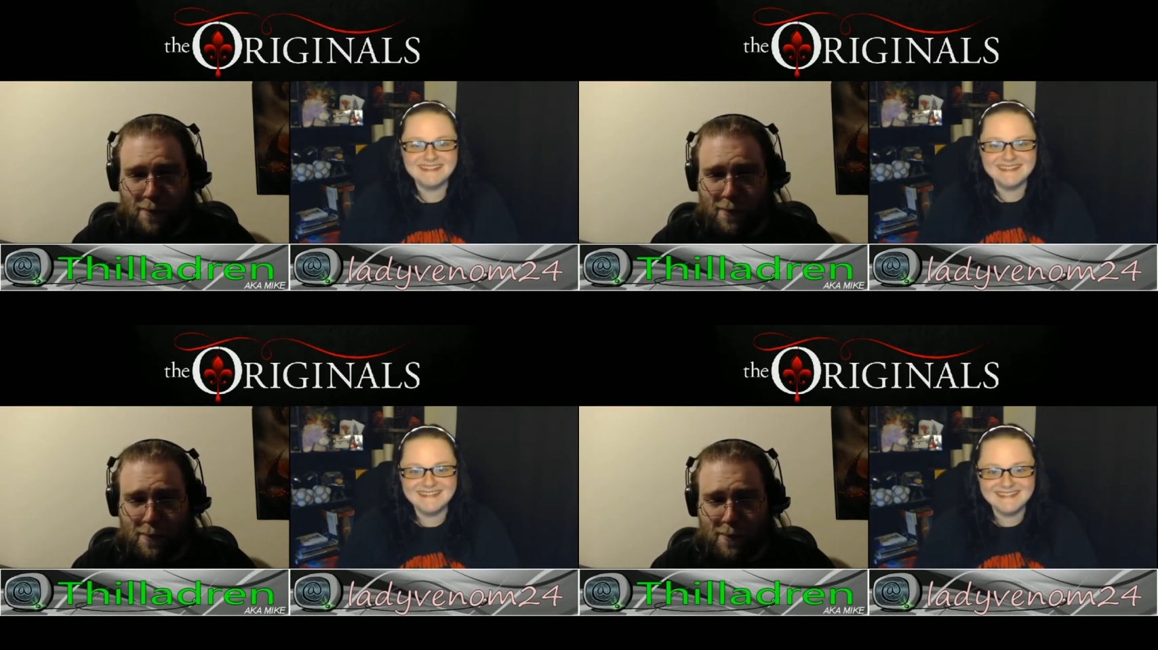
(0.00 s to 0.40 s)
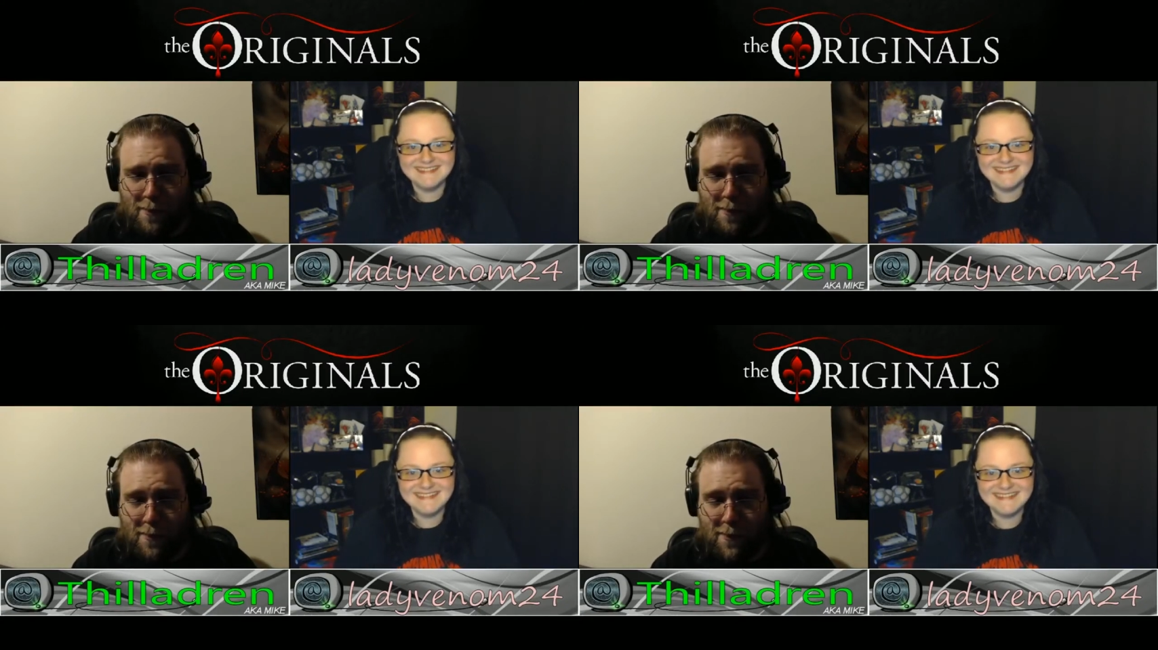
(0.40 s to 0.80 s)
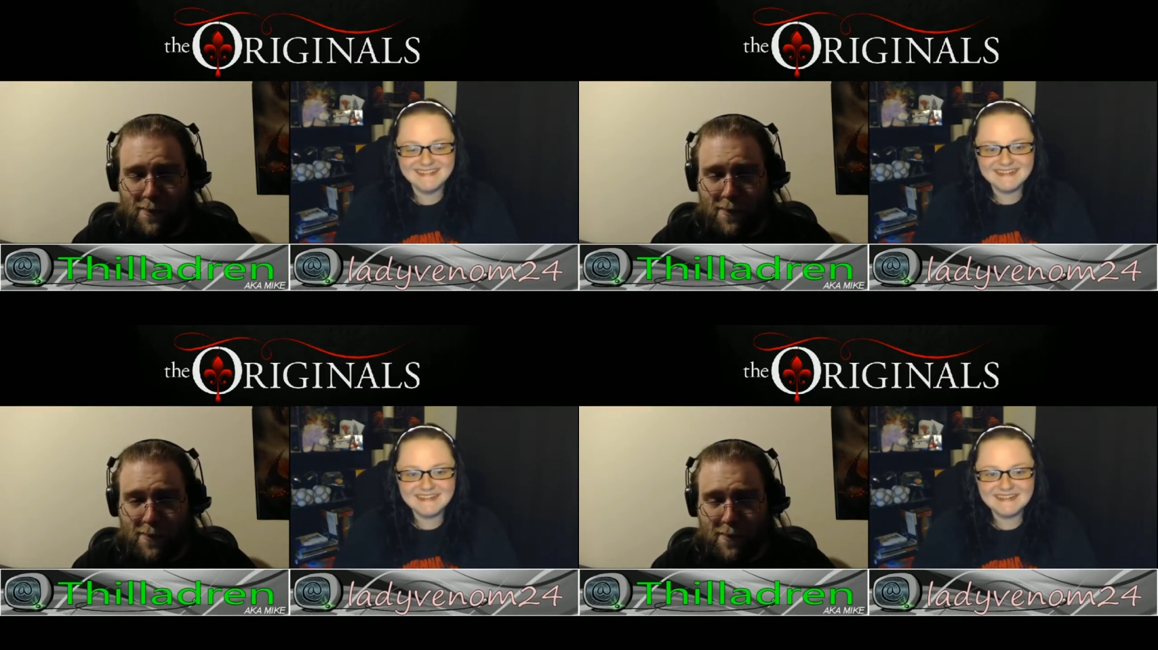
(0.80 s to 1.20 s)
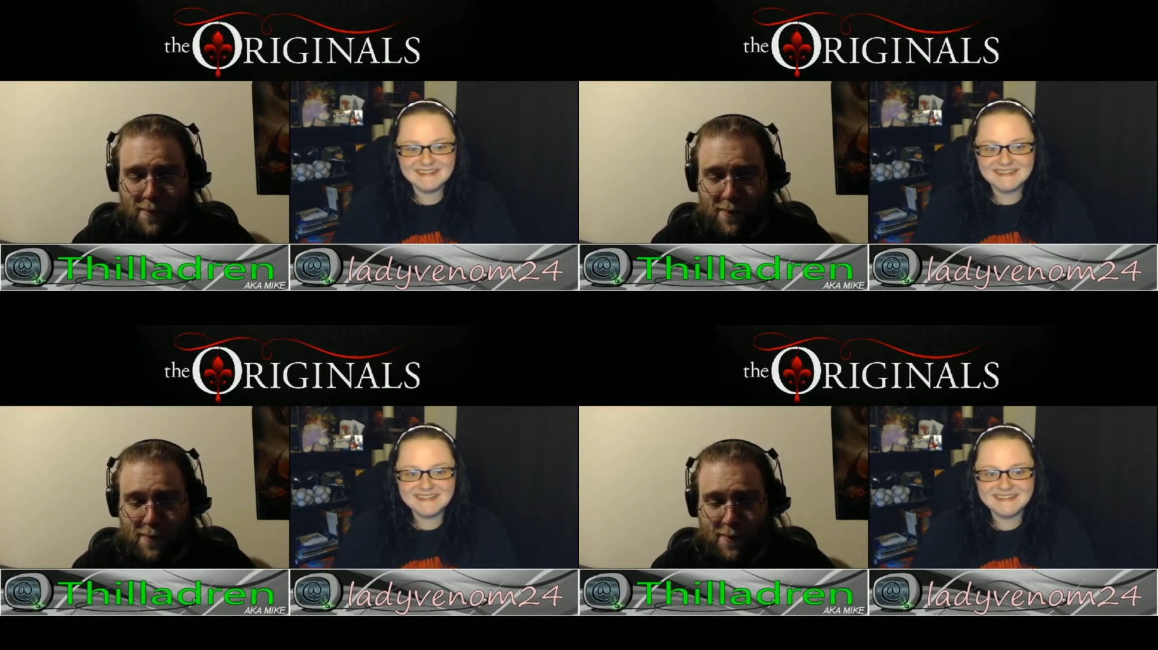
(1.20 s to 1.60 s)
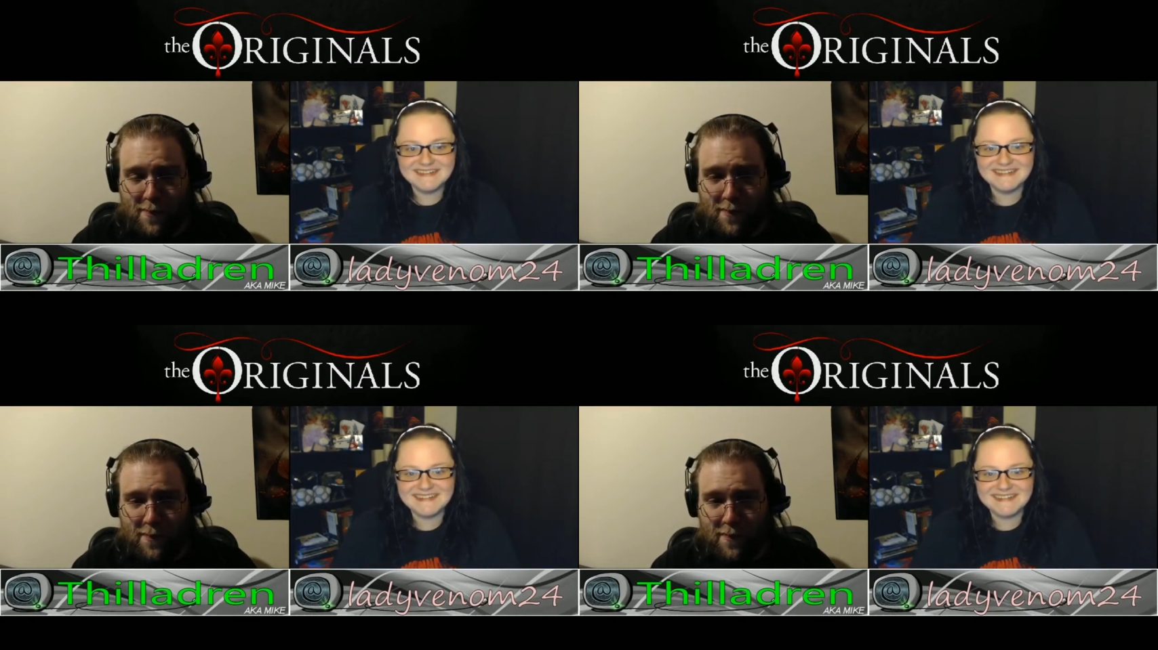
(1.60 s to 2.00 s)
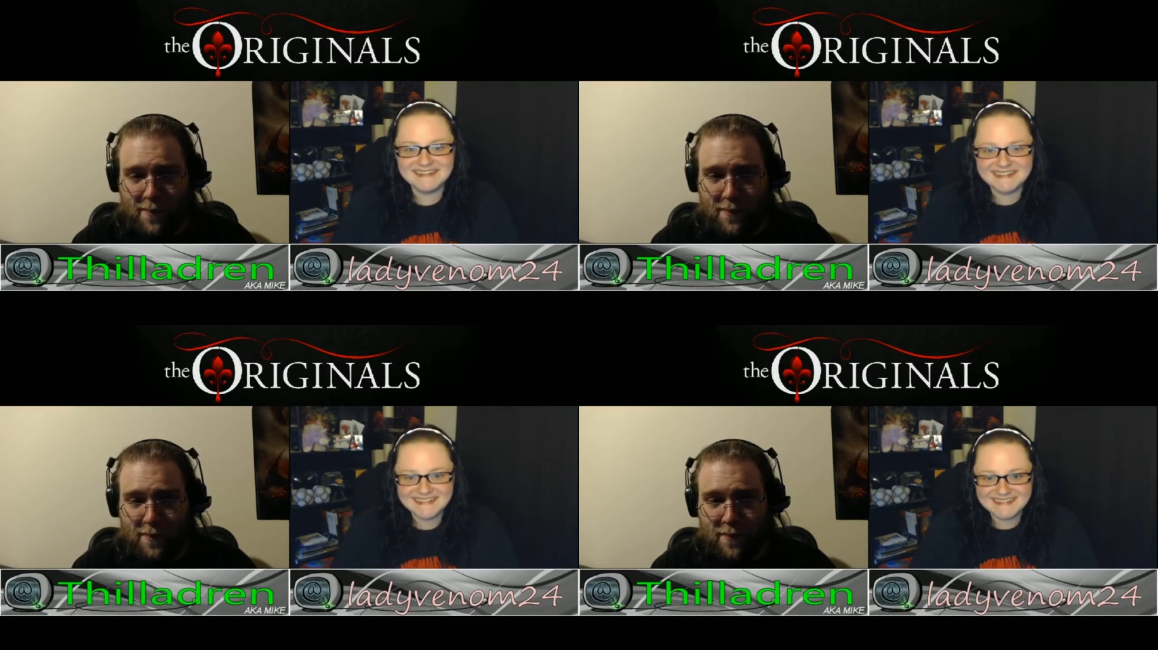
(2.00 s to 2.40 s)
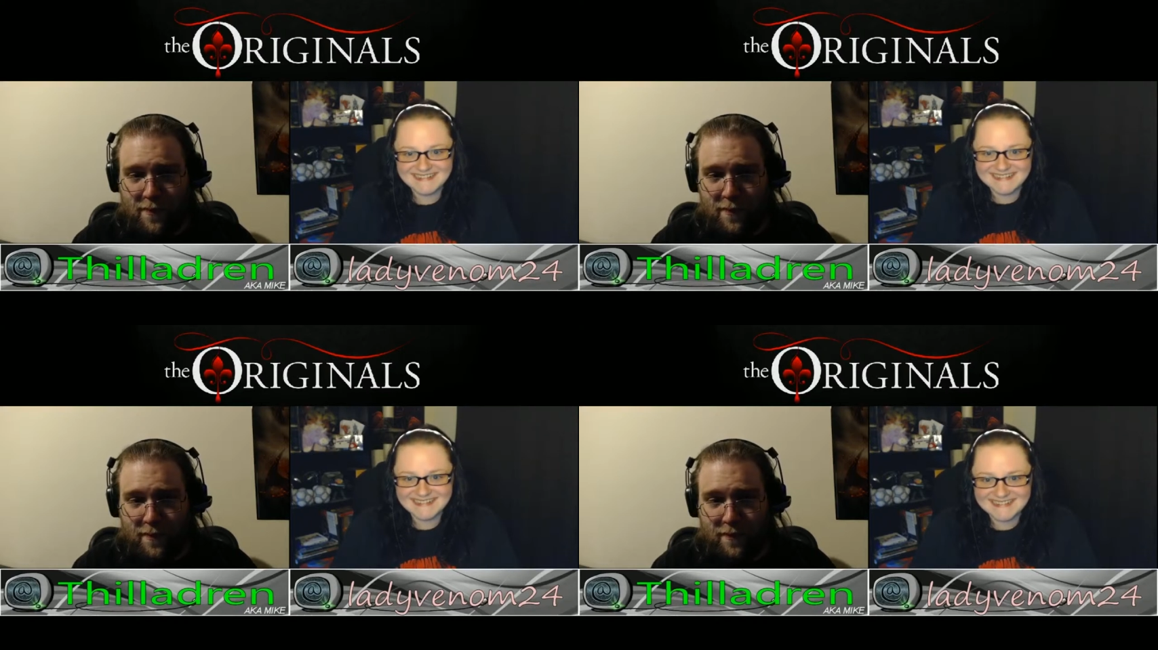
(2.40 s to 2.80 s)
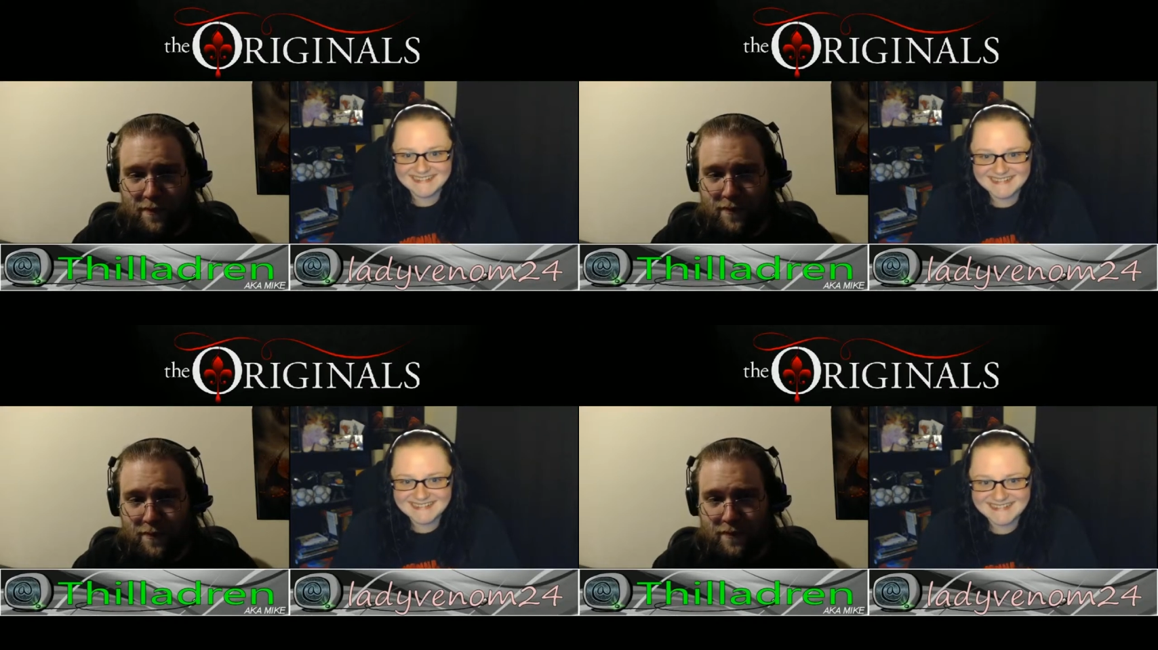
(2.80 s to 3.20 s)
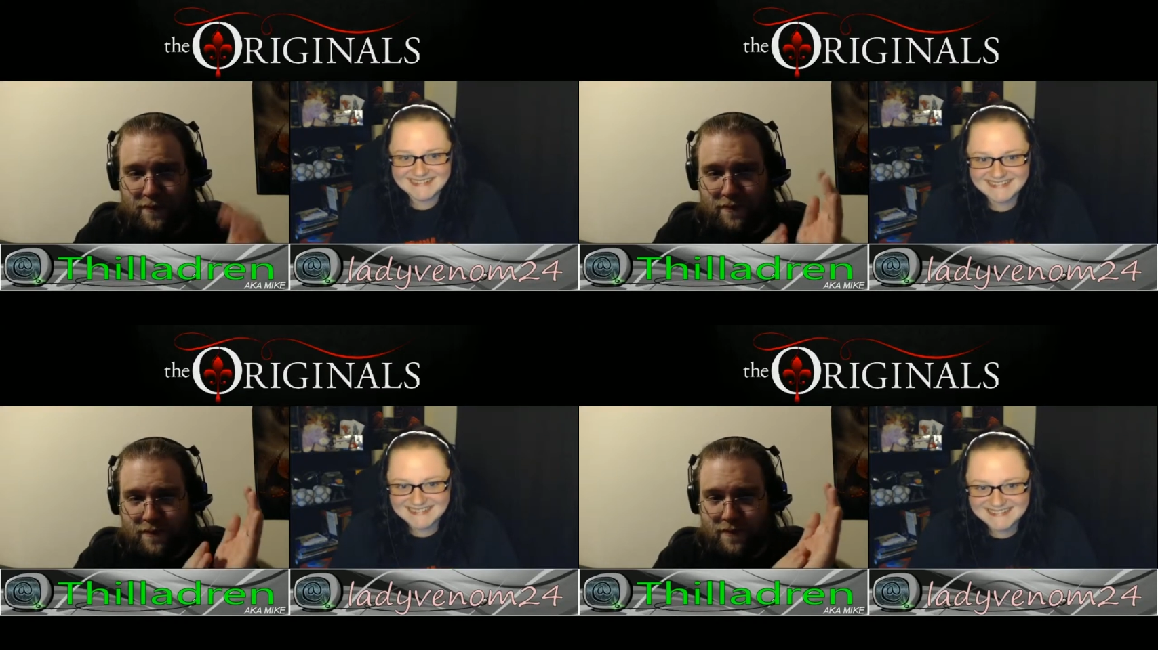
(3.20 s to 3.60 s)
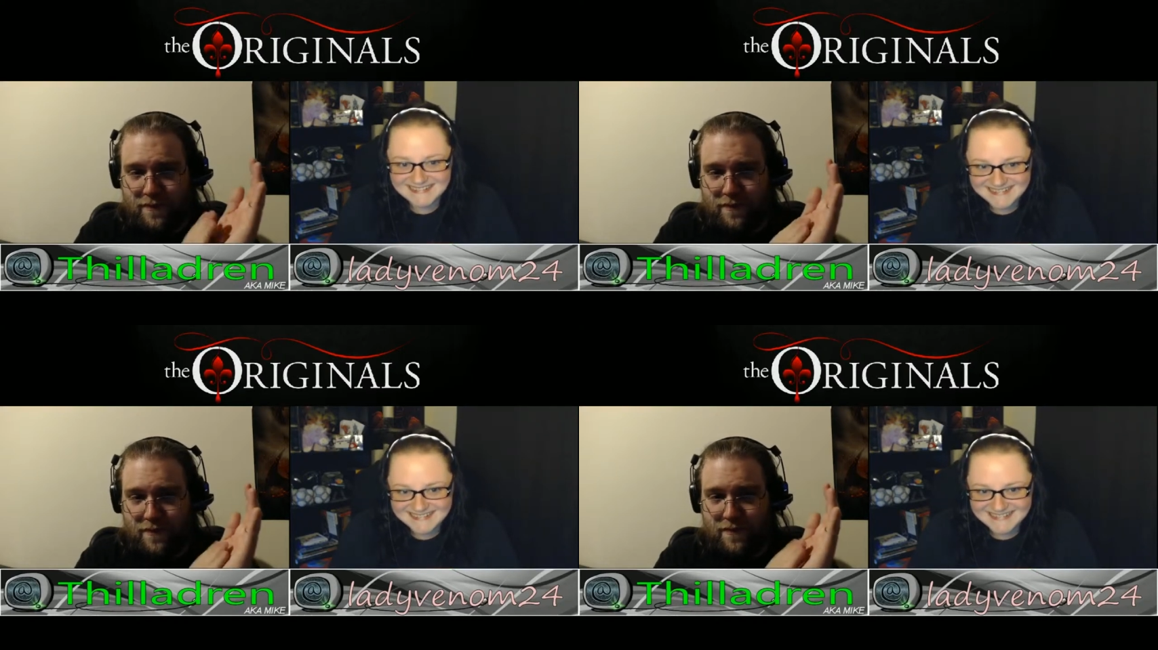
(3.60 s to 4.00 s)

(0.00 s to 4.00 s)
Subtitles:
(no one is talking)